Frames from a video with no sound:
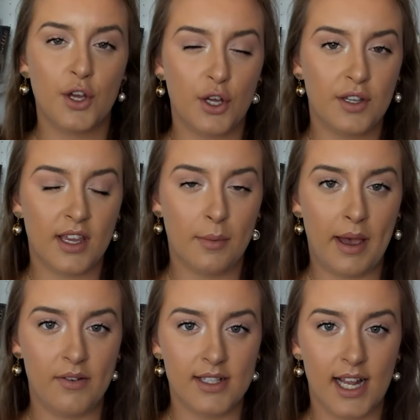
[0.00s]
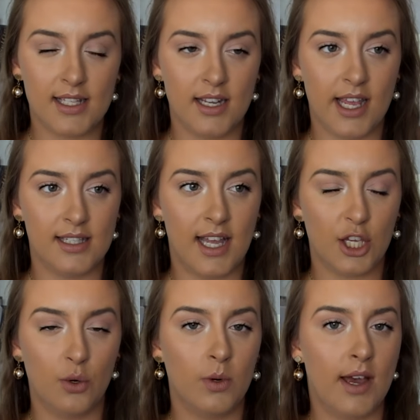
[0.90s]
The good thing about this lesson is that
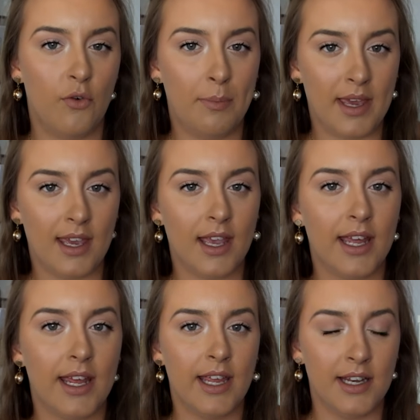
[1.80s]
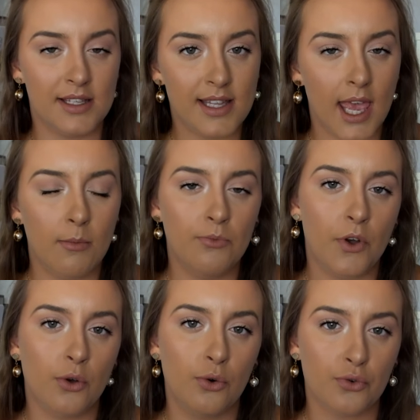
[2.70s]
you will never be in the same
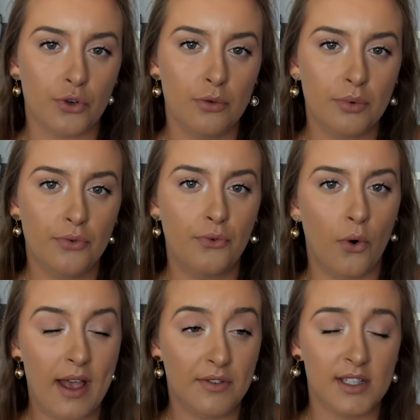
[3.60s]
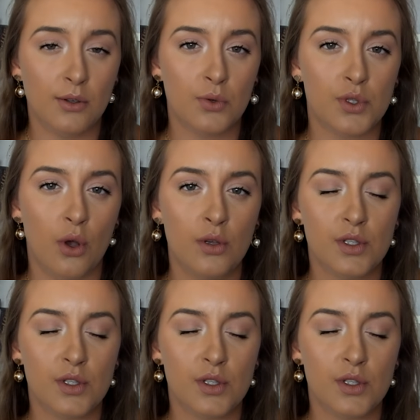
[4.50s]
vocal group for every single song.